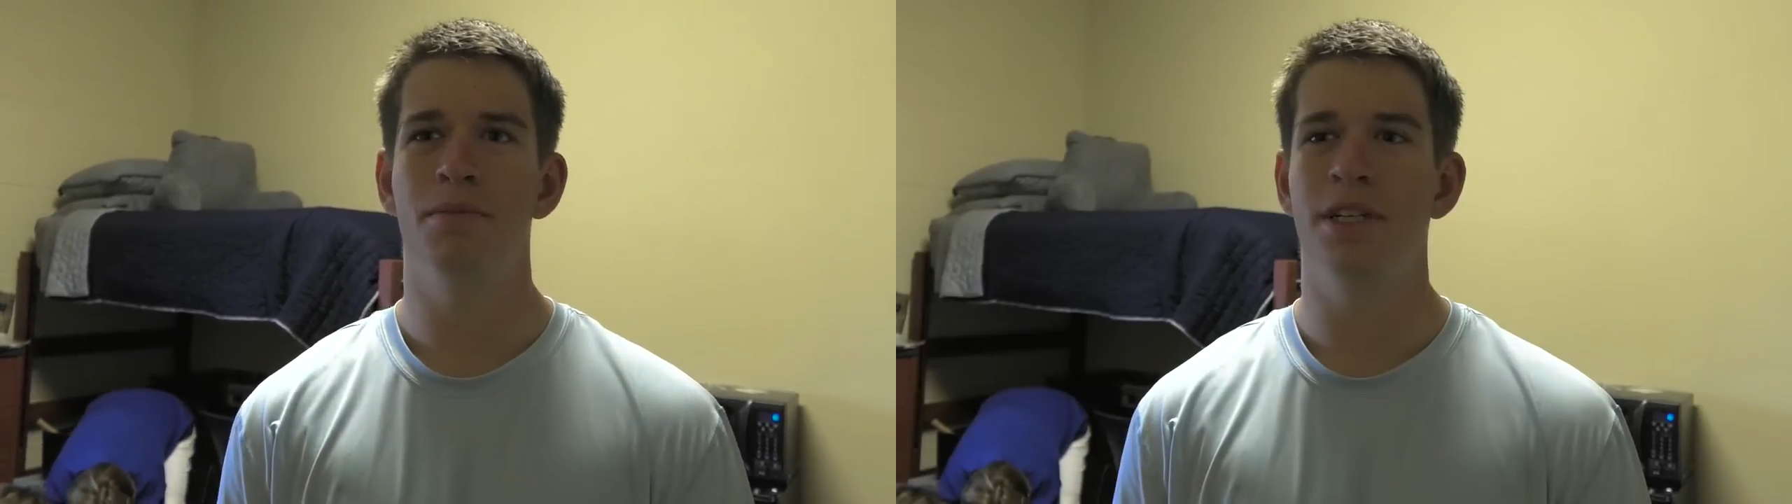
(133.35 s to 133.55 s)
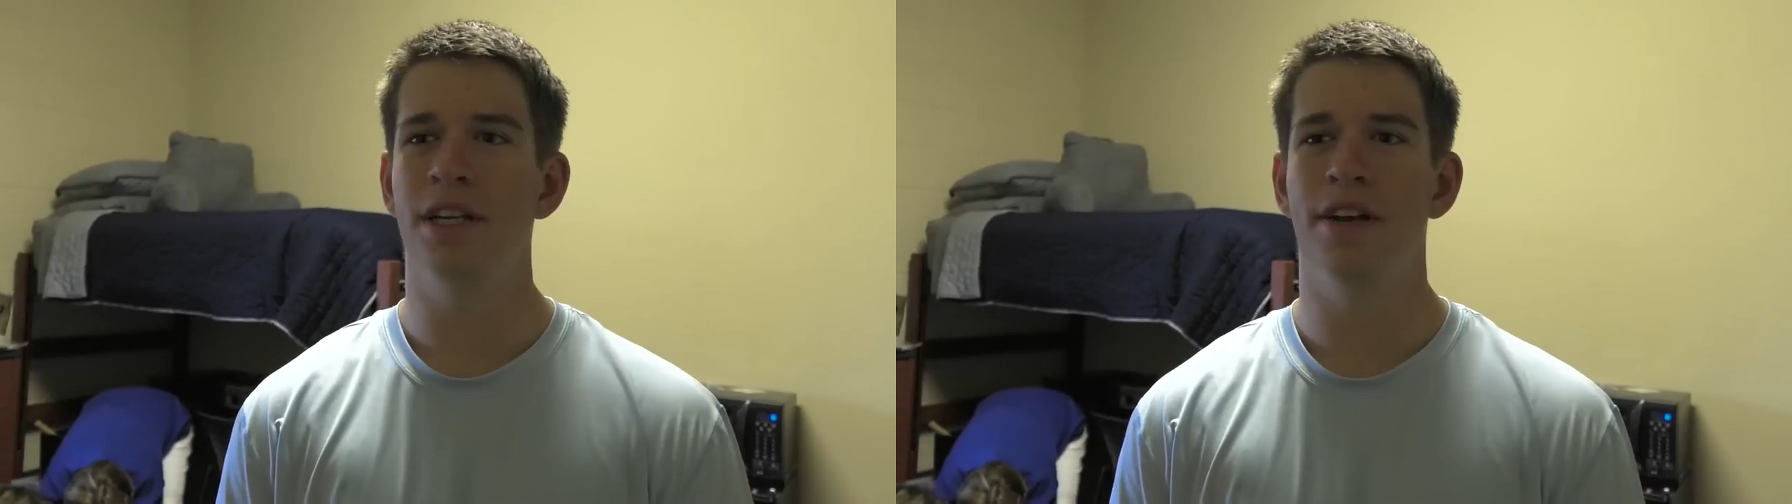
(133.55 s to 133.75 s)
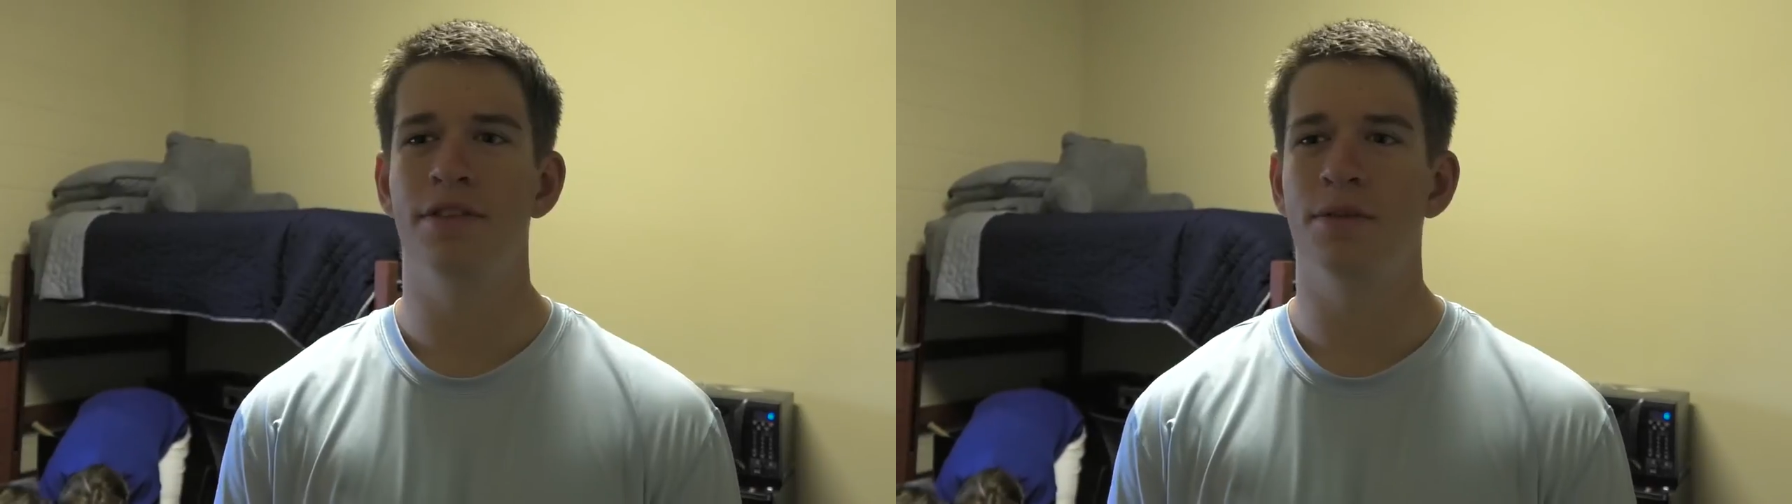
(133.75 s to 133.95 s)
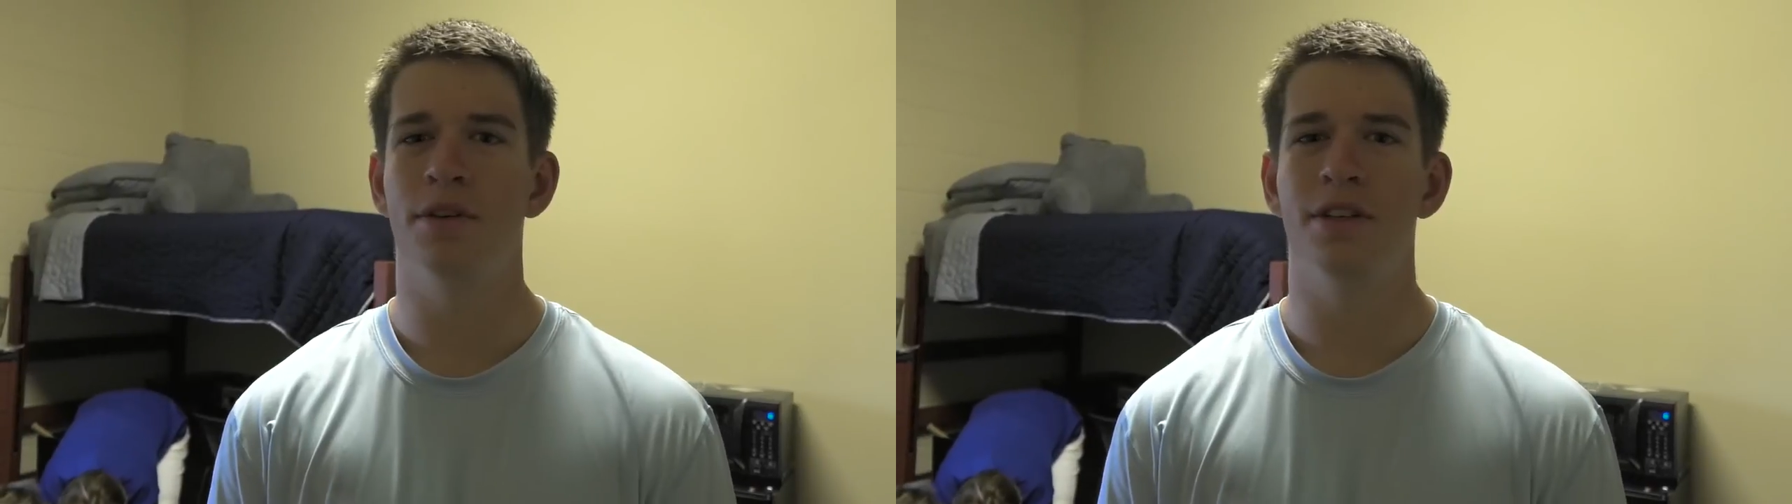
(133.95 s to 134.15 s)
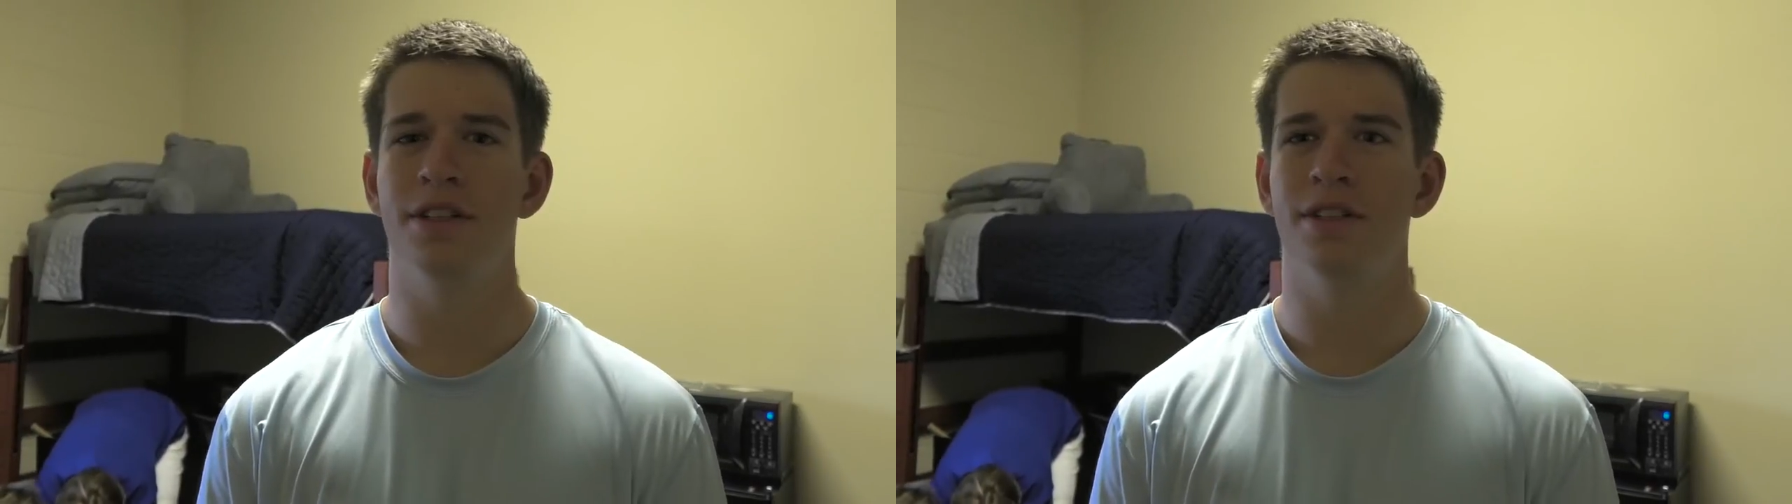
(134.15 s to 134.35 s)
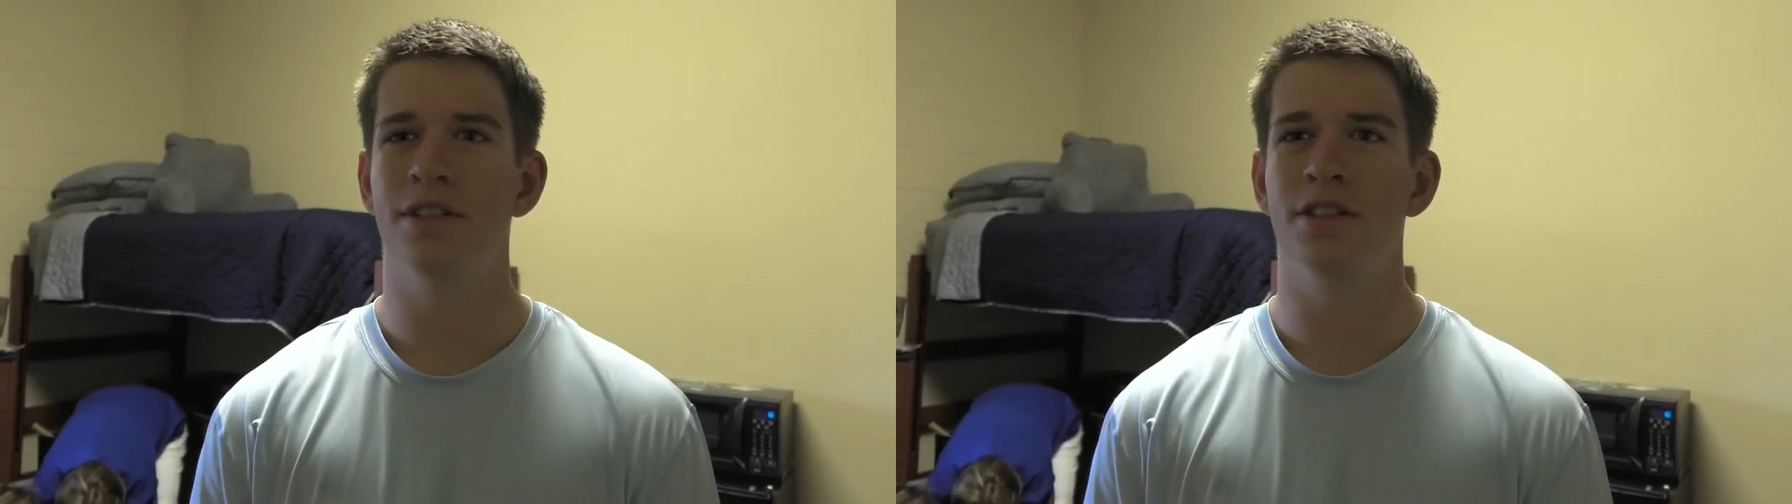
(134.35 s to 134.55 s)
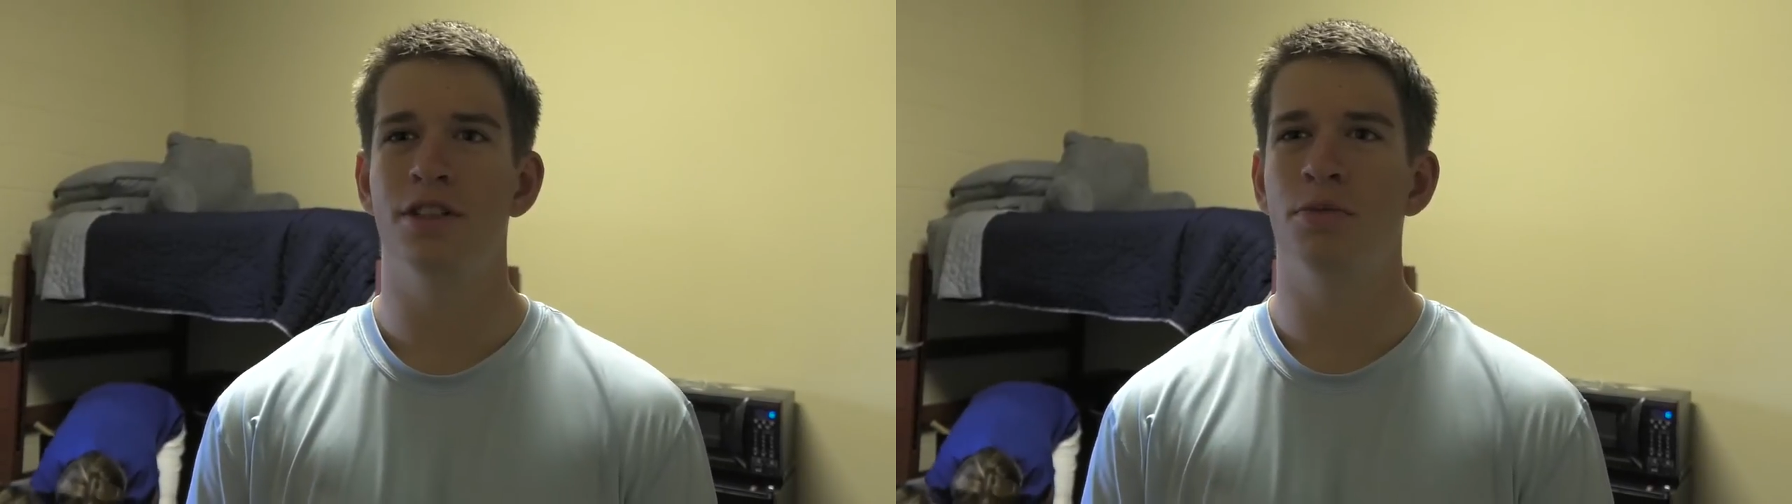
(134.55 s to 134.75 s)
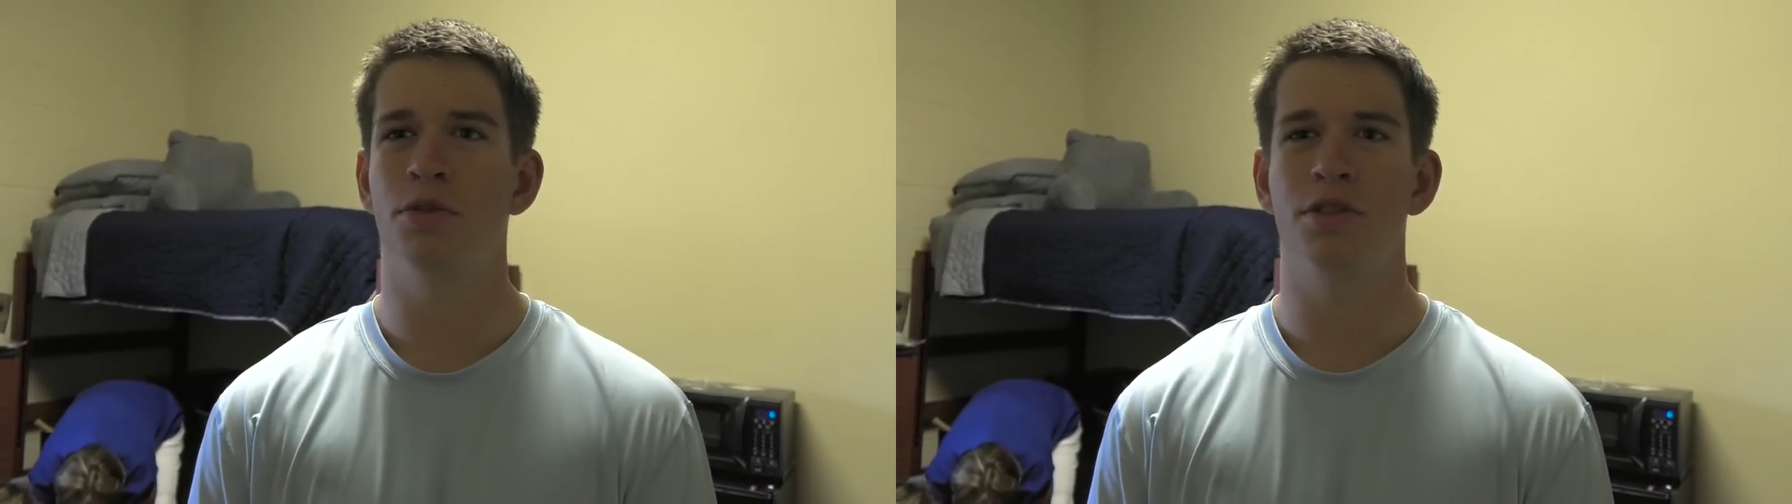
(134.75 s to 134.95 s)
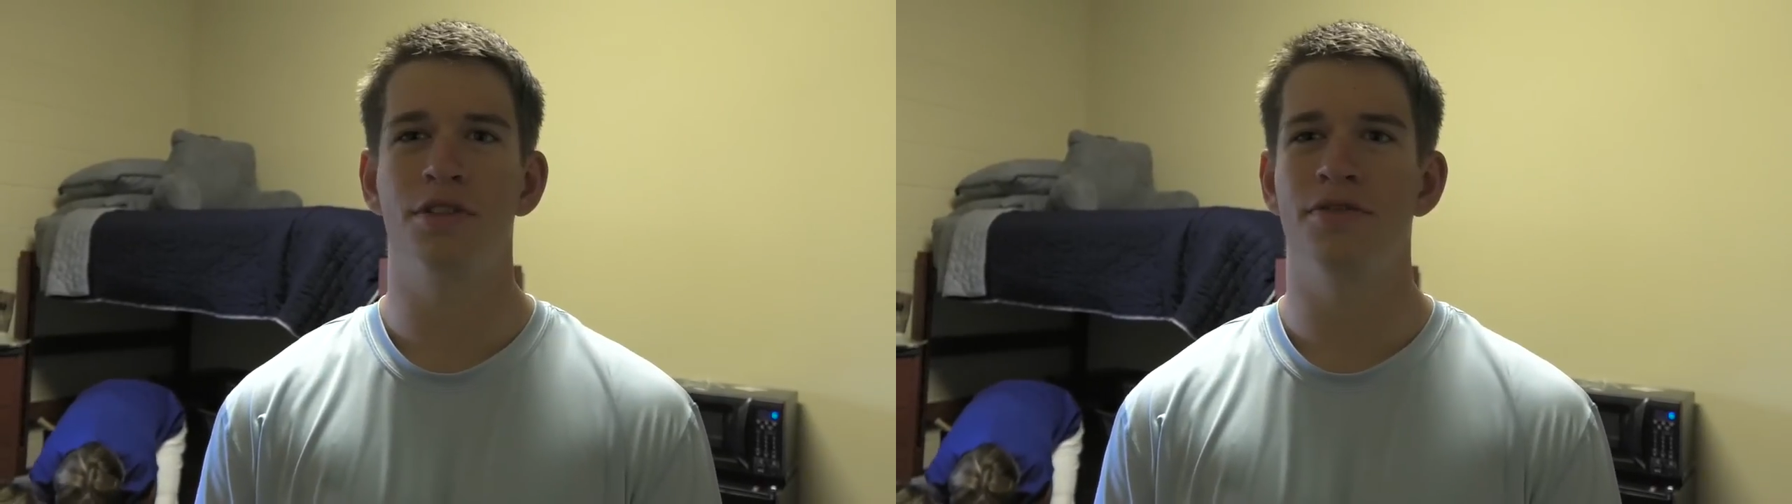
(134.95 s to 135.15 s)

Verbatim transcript: meet everyone and see the sports